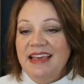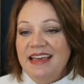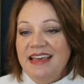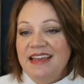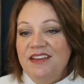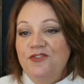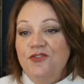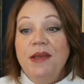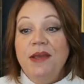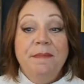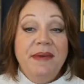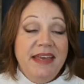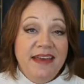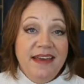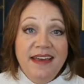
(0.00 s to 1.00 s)
Dream
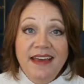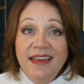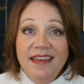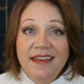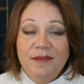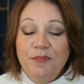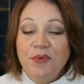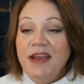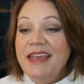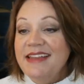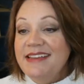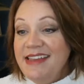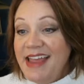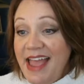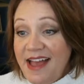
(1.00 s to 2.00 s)
big, break it
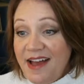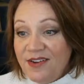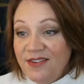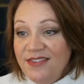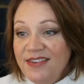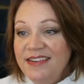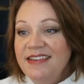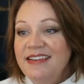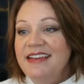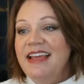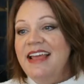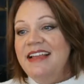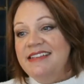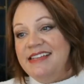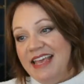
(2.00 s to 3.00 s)
down,
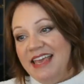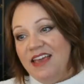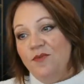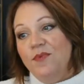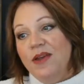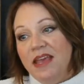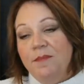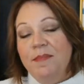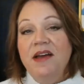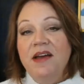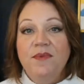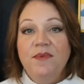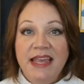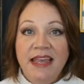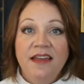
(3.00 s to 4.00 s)
and take it week by
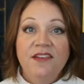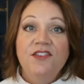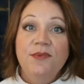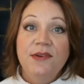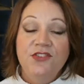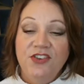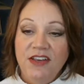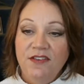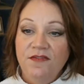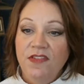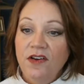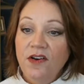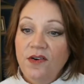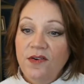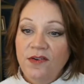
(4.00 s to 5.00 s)
week to achieve the
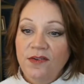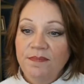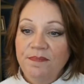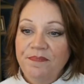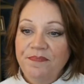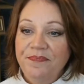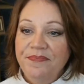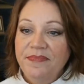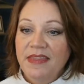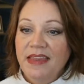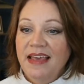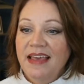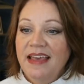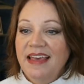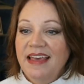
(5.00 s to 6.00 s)
goal.
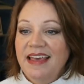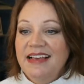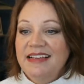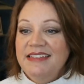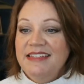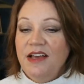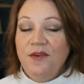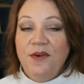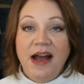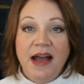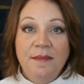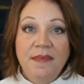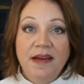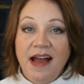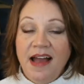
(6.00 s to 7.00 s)
So
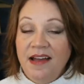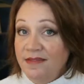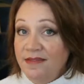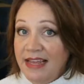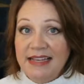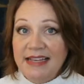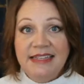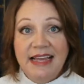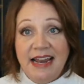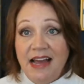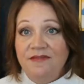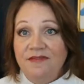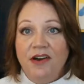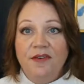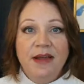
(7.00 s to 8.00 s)
like I said,
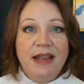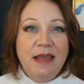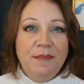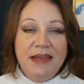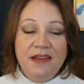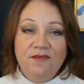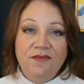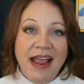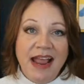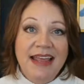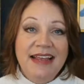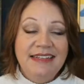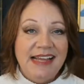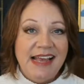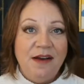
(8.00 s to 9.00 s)
I've already been
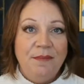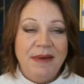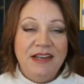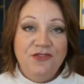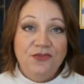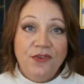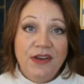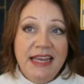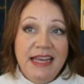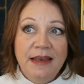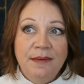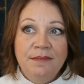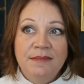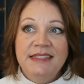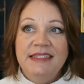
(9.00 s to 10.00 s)
writing down my
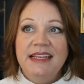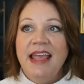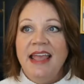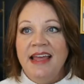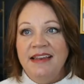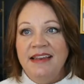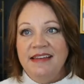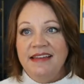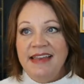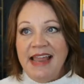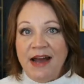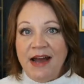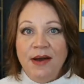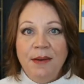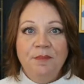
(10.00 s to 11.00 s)
dreams, and
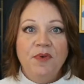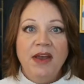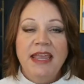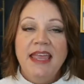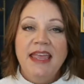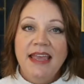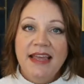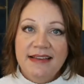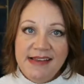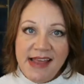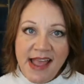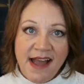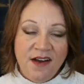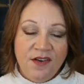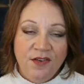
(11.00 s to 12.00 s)
now I'm breaking it
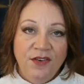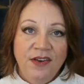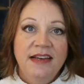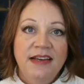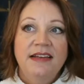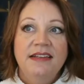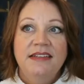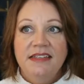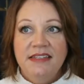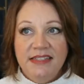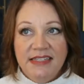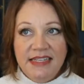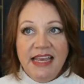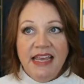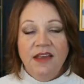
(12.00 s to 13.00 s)
down to
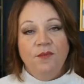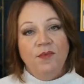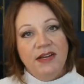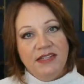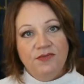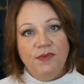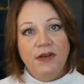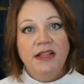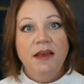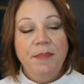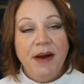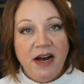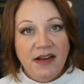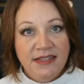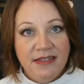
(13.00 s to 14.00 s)
see what's really
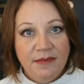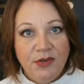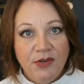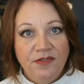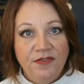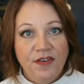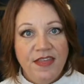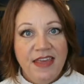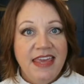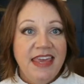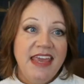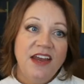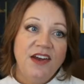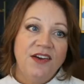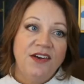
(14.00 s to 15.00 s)
possible for the
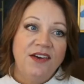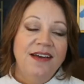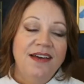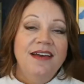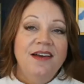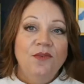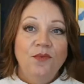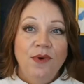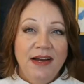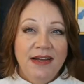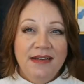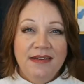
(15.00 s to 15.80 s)
year. What